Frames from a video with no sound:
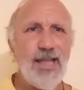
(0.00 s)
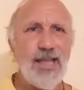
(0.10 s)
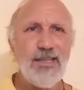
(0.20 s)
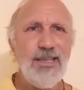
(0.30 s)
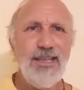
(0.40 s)

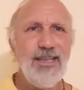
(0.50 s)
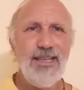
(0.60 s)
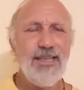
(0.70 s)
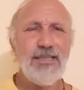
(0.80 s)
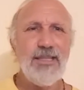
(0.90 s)
not
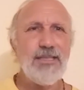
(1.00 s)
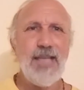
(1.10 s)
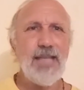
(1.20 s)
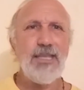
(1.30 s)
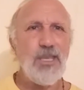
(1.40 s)

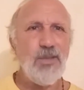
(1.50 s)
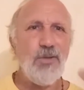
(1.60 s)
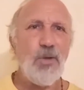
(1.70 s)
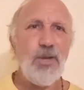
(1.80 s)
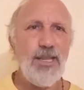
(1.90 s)
the
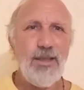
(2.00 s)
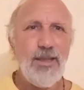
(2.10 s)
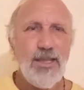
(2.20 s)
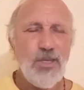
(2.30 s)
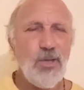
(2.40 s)

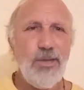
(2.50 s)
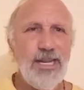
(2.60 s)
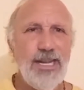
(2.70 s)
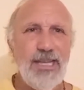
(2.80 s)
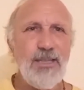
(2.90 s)
devotee
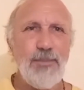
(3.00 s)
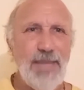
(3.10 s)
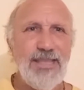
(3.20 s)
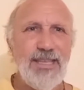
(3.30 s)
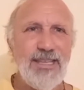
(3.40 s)
doing it
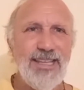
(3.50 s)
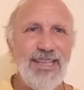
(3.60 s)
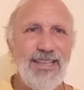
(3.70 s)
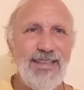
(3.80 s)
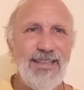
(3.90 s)

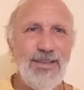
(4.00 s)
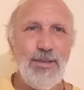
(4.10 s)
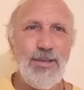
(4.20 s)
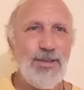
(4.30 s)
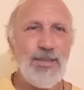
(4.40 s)
independently.
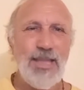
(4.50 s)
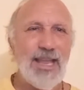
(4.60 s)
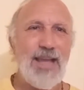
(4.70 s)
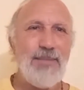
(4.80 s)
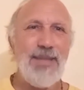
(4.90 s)
You
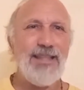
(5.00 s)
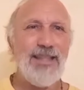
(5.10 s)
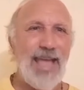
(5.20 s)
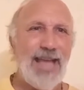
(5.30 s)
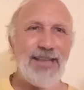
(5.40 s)
think I'm
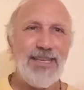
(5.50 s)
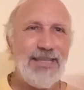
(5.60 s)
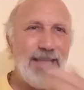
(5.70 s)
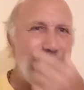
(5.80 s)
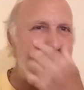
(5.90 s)

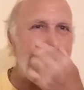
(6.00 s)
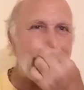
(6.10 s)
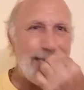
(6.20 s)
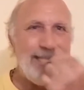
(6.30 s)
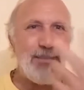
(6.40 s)
acting like
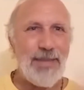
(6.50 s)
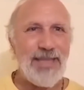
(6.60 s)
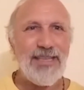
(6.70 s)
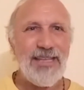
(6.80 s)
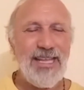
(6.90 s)
this
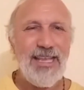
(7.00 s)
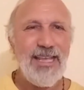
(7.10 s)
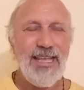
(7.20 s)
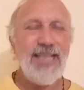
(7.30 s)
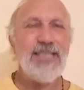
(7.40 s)
independently?
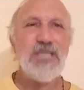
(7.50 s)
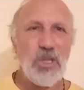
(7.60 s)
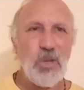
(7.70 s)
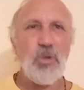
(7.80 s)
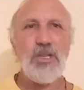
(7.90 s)
It's
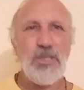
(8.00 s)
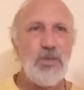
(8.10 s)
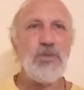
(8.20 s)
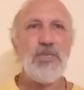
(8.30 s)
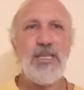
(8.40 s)
the Lord
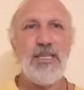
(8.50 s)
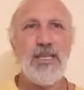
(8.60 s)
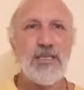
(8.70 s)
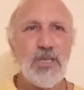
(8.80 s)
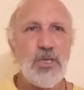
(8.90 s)
using
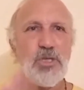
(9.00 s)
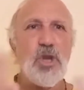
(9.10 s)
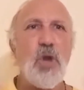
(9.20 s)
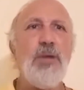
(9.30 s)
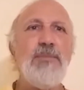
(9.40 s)
this to
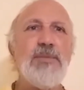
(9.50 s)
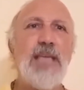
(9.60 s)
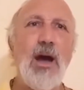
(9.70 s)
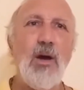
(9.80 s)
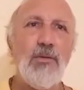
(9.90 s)
show
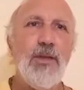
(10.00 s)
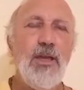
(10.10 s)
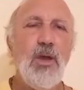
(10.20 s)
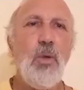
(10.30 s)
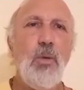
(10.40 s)
himself.
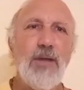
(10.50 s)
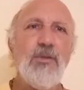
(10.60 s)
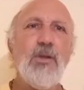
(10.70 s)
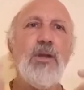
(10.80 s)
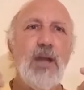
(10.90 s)

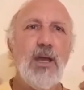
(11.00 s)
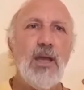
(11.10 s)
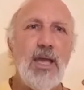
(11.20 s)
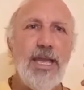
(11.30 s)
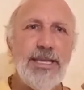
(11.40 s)
Whoever
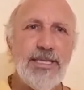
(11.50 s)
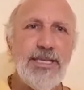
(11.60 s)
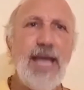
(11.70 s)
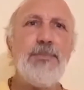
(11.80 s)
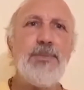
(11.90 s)

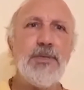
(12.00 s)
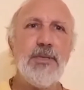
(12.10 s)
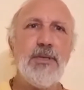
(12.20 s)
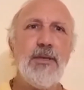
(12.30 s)
accepts